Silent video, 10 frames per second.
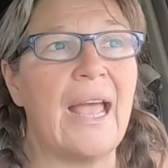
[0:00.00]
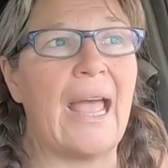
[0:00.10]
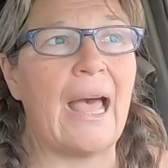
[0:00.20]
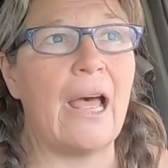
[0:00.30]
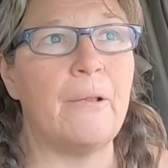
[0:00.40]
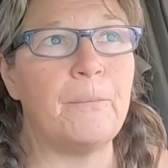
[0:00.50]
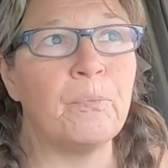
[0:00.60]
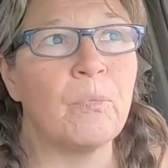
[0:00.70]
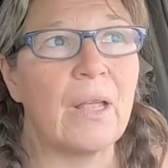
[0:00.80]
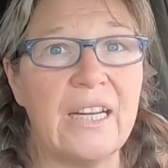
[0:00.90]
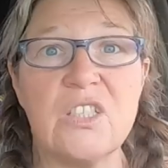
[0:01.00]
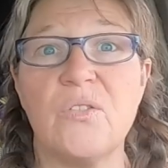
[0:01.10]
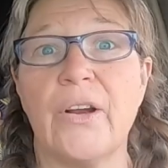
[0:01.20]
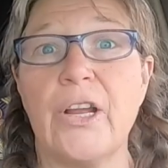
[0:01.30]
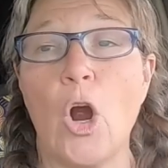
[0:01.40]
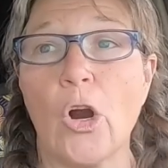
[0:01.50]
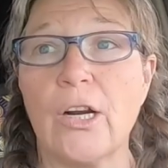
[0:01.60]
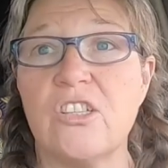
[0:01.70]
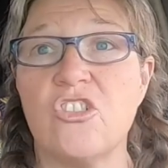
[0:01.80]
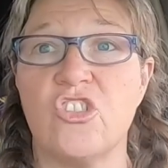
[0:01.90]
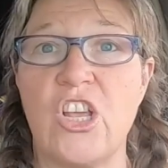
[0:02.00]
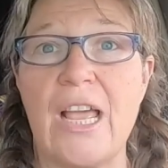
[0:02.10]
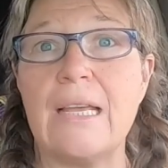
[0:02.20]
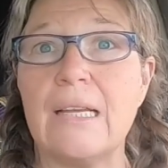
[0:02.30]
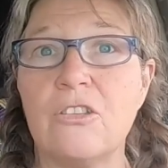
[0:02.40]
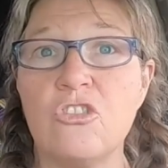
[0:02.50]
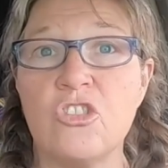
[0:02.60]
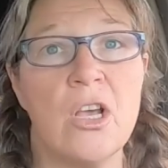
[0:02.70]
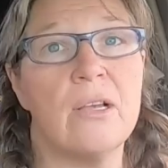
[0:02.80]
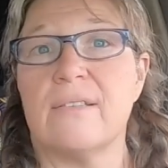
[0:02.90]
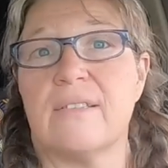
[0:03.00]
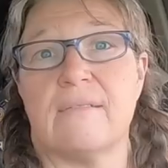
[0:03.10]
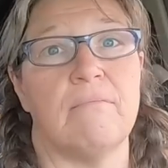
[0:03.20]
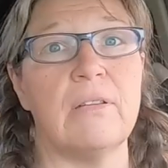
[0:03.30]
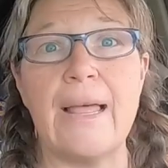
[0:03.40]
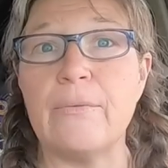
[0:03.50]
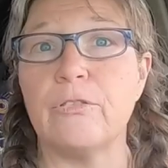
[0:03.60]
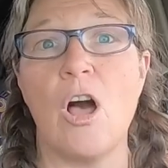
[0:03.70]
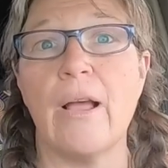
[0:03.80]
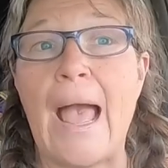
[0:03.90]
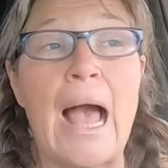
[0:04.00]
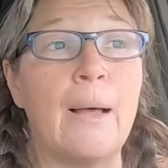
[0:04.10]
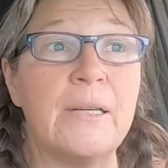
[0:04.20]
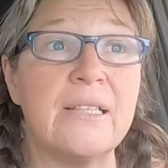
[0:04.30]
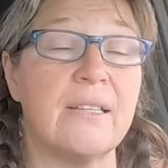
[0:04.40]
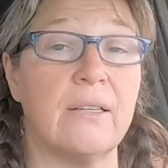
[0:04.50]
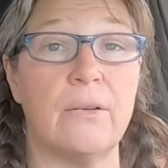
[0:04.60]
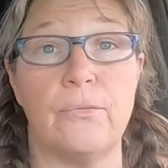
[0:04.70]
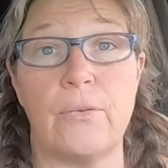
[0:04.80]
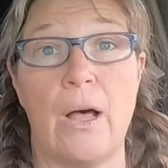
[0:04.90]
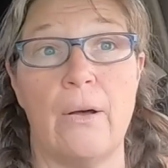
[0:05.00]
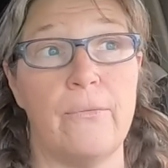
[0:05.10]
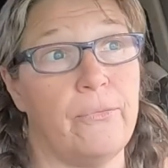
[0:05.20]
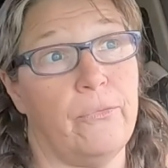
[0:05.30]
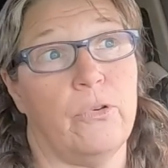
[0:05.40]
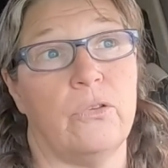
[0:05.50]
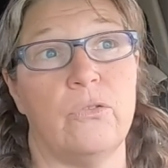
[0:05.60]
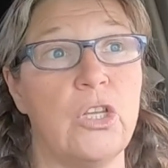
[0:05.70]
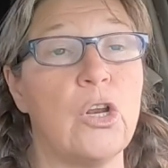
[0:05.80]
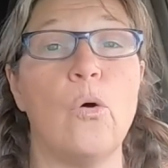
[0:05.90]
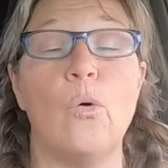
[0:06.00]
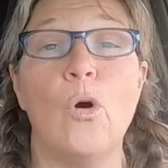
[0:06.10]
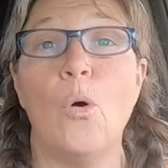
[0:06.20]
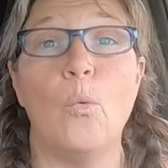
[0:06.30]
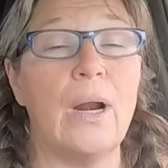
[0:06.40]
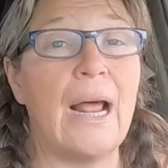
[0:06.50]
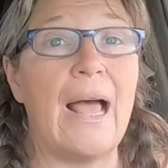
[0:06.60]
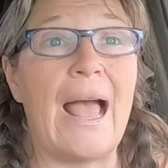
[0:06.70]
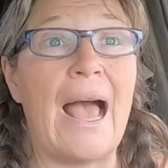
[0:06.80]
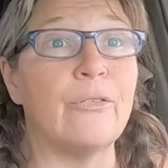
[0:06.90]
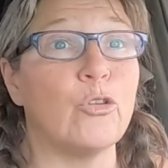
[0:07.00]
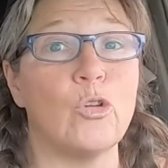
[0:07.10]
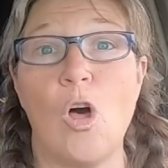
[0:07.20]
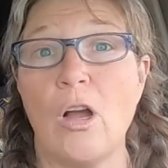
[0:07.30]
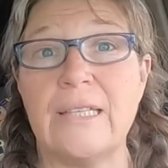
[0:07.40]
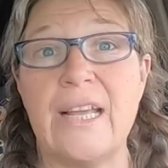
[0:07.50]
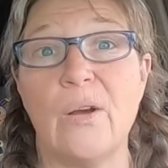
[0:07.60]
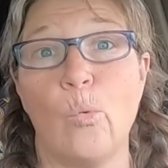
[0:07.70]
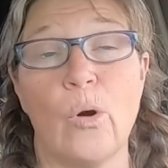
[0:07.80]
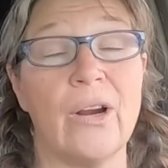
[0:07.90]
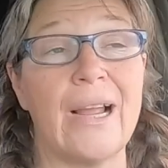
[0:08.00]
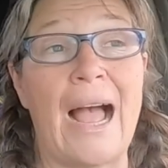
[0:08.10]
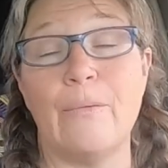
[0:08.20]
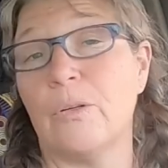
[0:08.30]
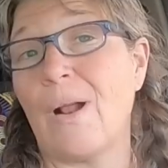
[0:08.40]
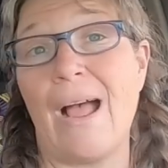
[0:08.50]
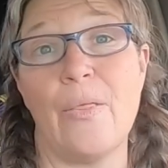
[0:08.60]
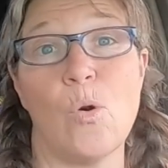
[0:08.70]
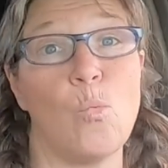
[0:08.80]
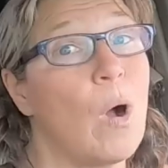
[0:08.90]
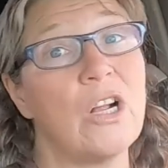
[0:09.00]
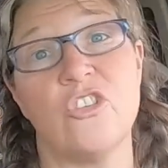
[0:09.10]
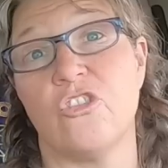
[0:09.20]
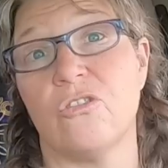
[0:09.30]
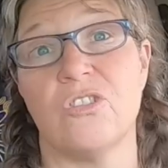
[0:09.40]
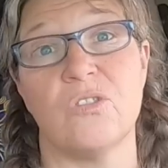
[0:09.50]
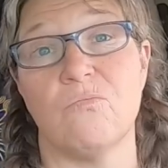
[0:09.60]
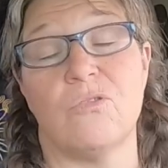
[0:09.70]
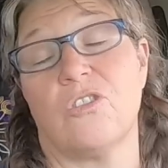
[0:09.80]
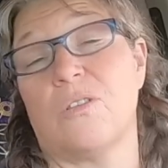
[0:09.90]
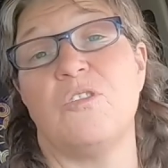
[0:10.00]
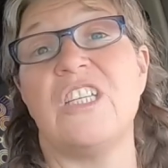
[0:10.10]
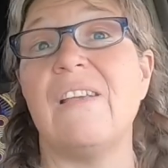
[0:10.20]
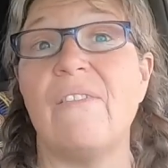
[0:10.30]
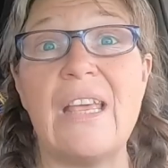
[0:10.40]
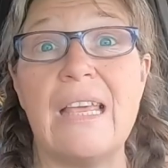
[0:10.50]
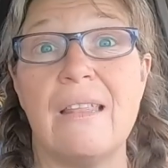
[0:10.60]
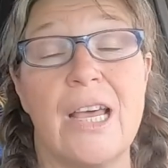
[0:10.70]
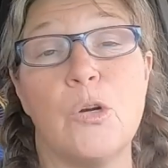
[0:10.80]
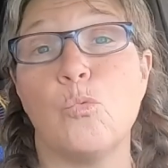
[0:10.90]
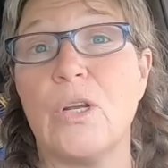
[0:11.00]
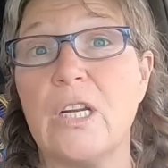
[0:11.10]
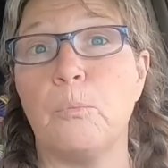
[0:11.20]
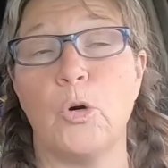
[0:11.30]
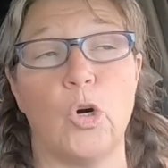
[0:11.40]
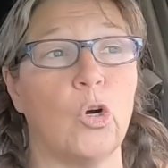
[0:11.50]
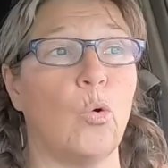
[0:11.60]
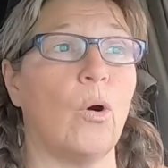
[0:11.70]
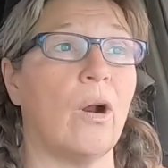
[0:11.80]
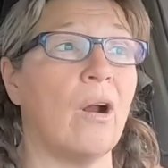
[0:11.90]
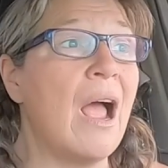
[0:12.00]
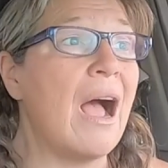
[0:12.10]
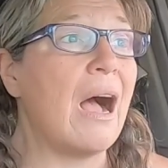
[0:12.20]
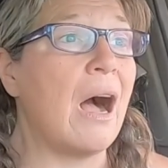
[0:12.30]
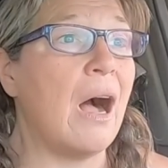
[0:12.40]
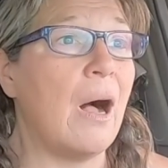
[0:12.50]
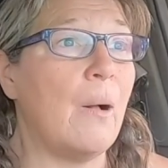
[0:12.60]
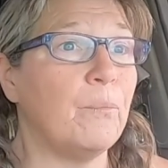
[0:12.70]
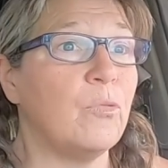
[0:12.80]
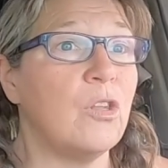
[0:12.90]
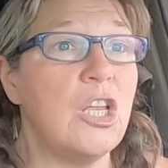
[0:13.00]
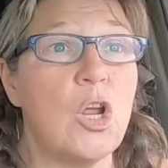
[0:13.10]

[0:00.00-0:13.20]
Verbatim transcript: And it is very hard to change lifelong habits of, of you know, when I, after a long day of work, I would rather watch some TV than read a book or um, you